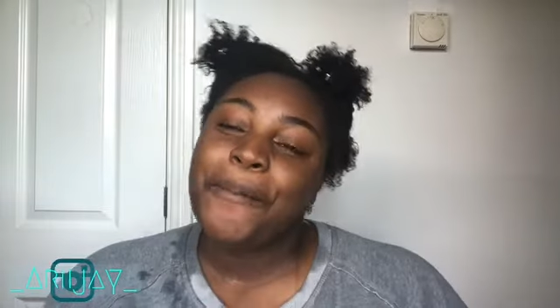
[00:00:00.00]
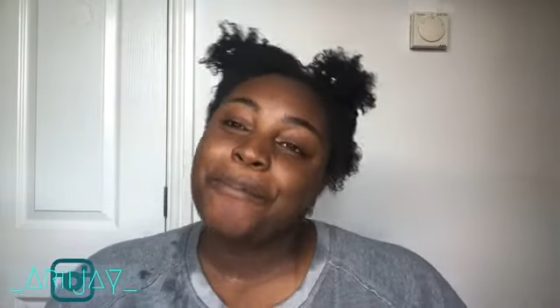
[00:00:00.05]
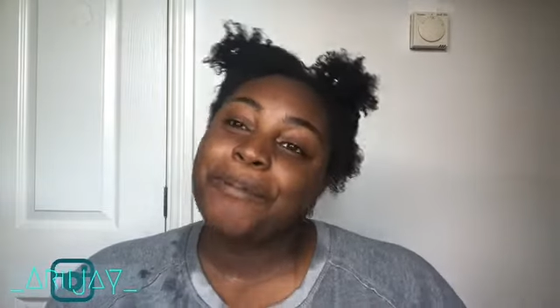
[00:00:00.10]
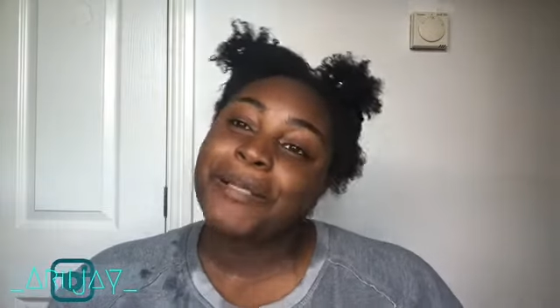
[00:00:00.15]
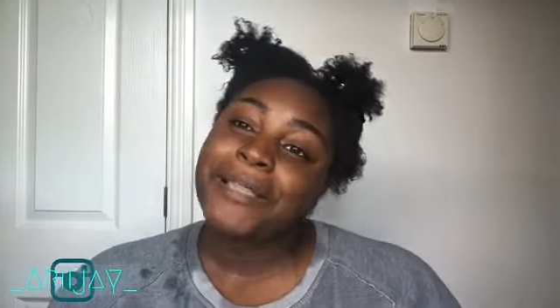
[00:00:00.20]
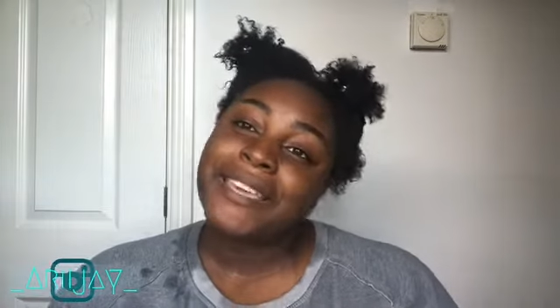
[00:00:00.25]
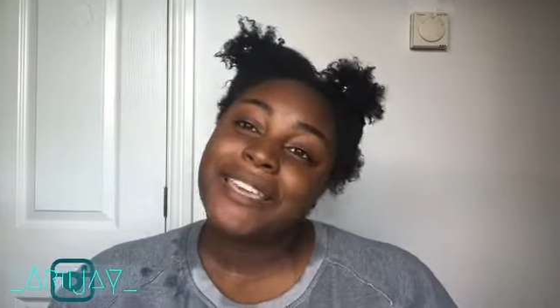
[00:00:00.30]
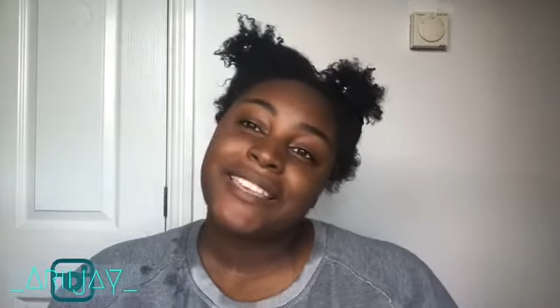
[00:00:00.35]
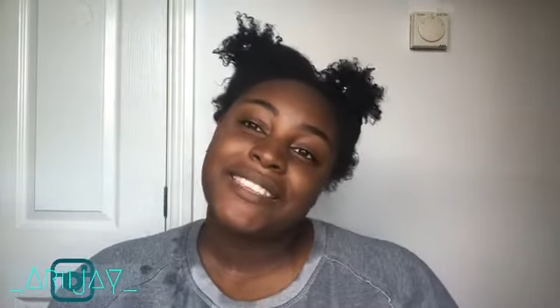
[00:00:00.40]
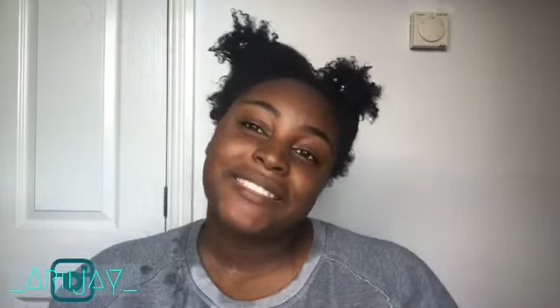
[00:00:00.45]

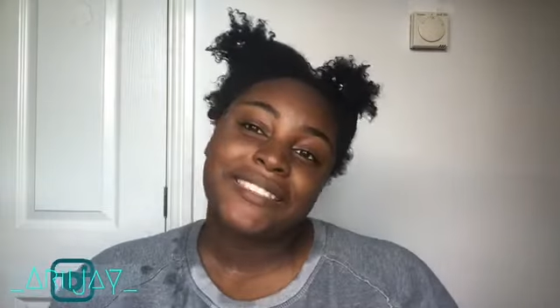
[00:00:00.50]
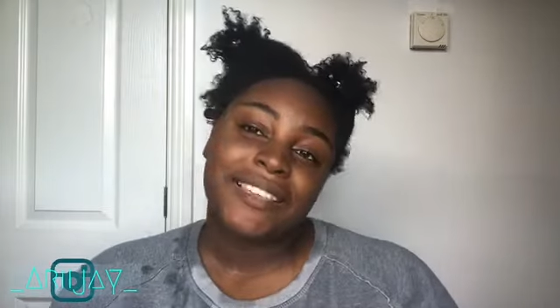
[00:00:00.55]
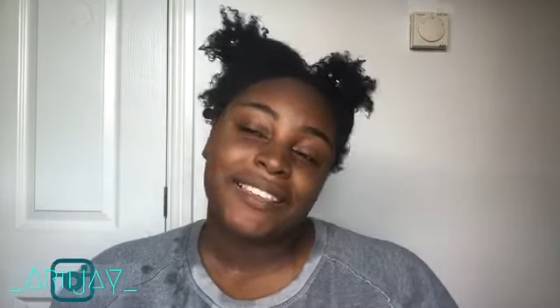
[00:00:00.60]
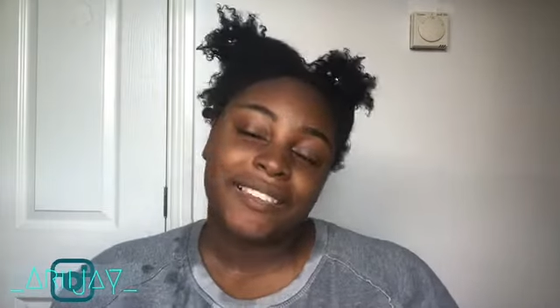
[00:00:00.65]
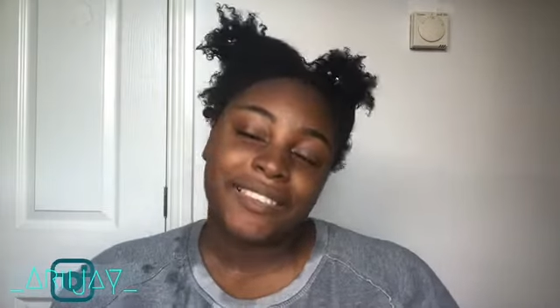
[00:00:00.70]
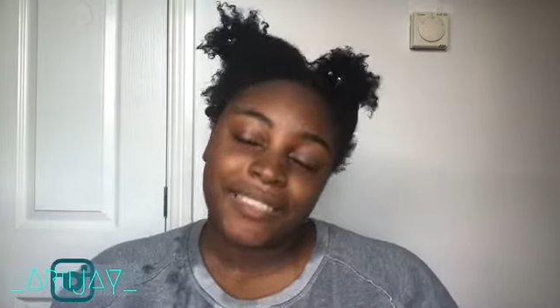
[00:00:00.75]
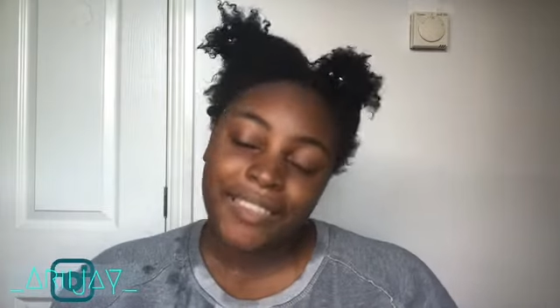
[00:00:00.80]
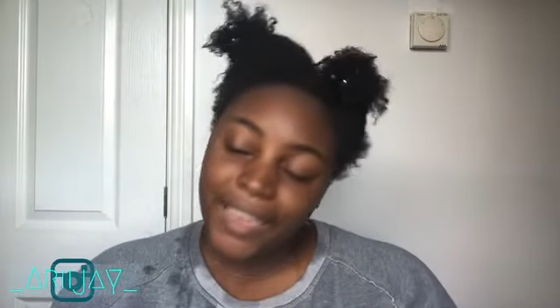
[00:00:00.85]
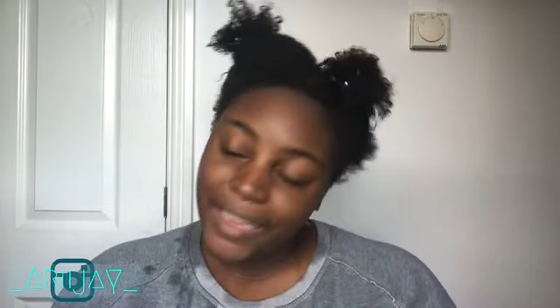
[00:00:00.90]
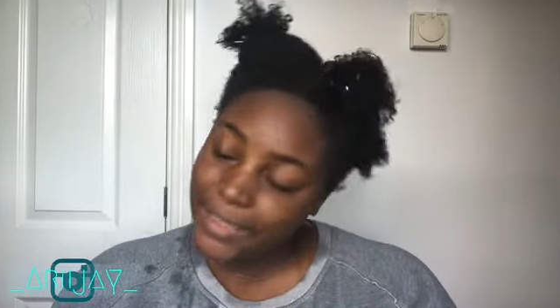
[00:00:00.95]
please
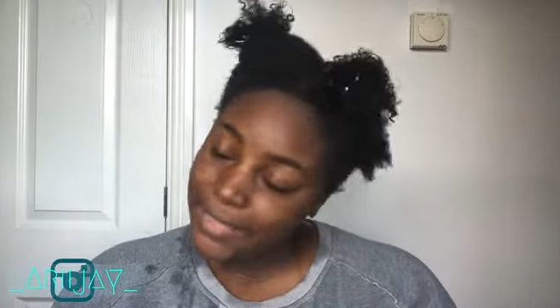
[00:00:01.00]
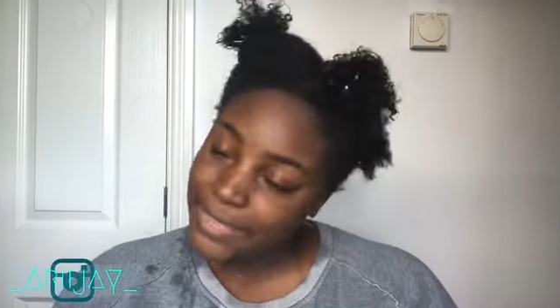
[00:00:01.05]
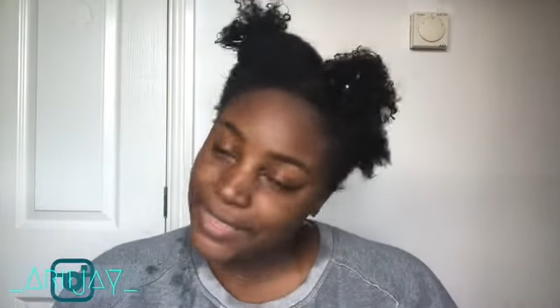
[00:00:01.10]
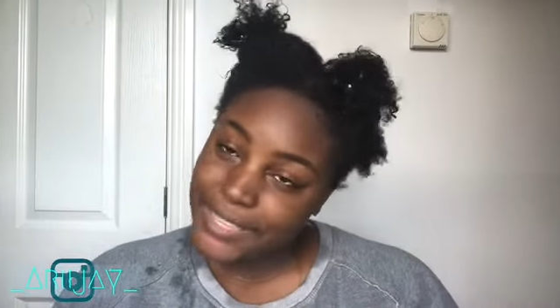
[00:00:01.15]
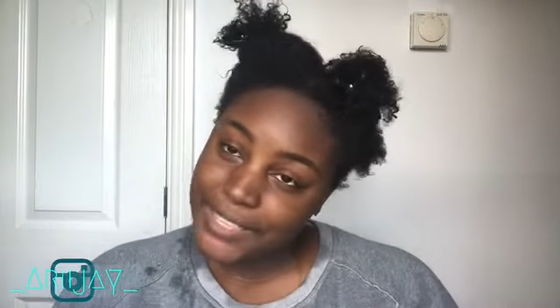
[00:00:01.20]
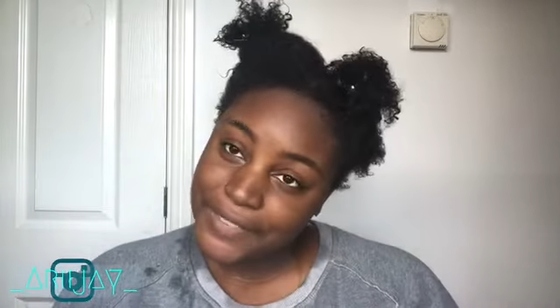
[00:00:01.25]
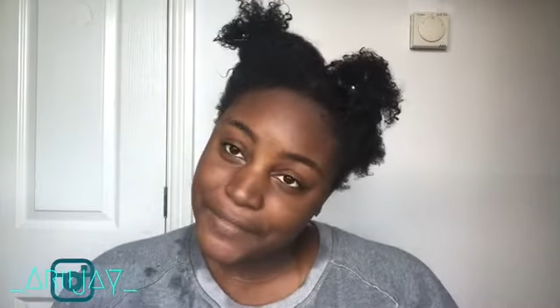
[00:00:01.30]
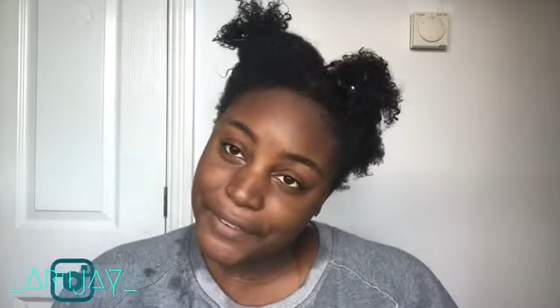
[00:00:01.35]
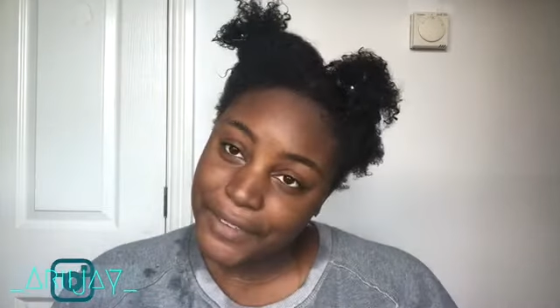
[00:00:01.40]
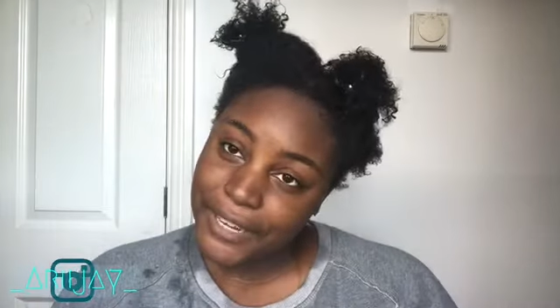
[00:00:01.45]
like
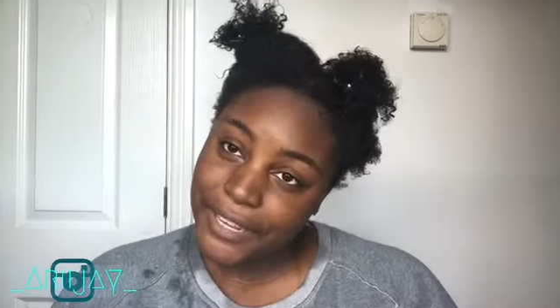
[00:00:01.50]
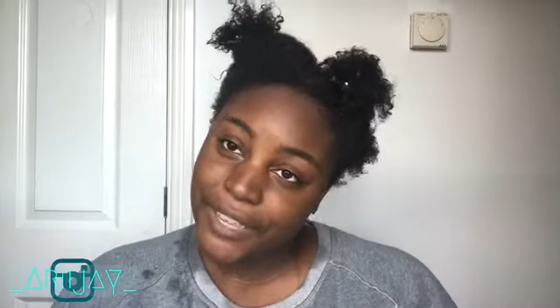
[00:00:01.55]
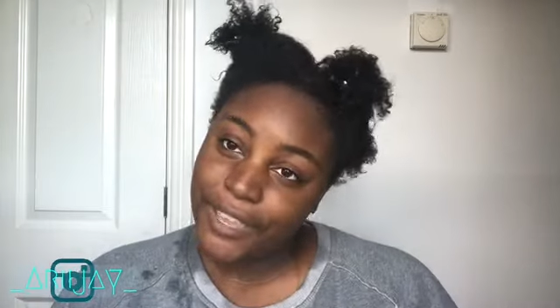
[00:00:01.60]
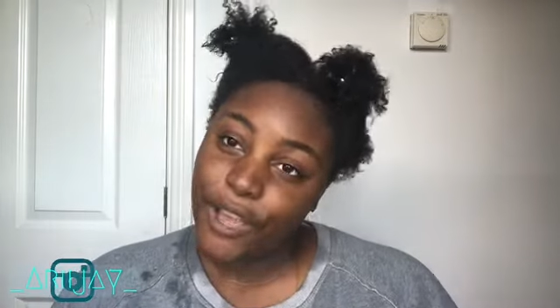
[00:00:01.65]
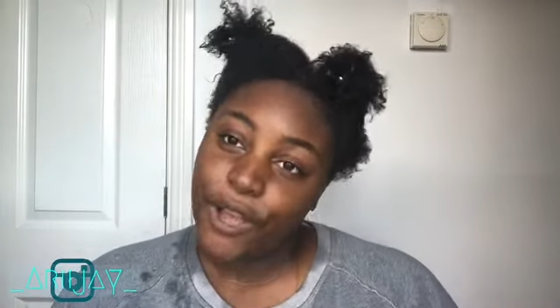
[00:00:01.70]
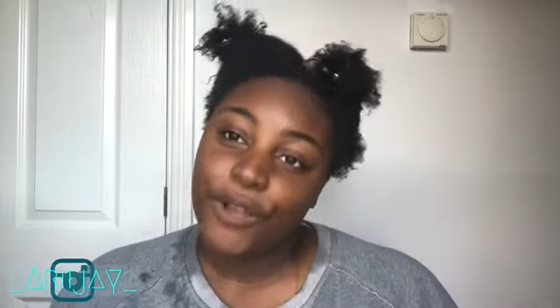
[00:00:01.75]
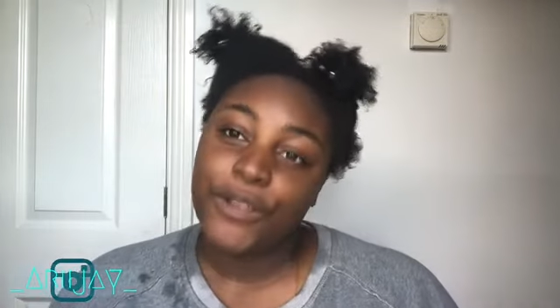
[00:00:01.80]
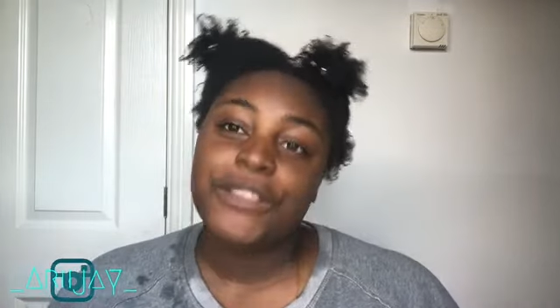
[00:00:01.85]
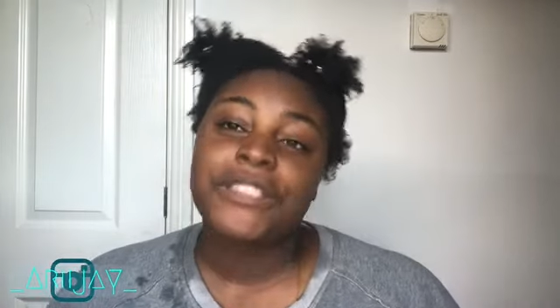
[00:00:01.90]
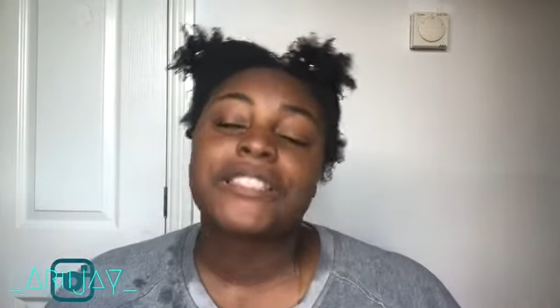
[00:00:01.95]
this video,